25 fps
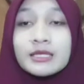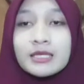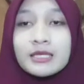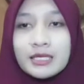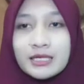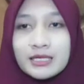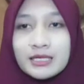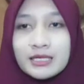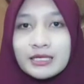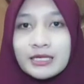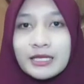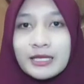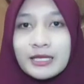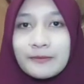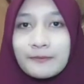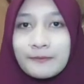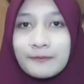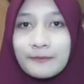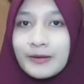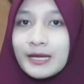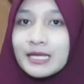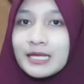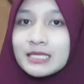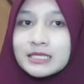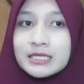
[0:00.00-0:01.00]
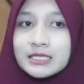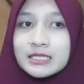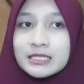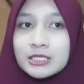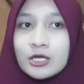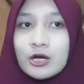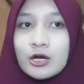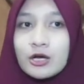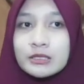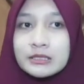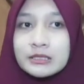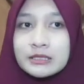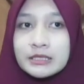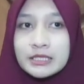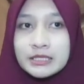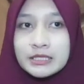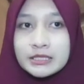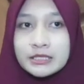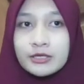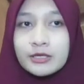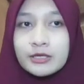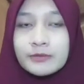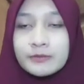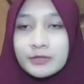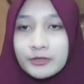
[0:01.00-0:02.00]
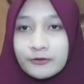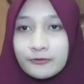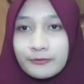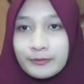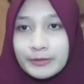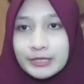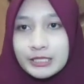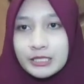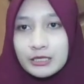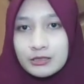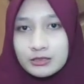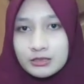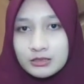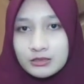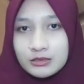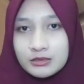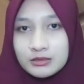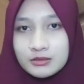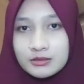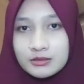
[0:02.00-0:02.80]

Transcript: an emphasis on descriptive method.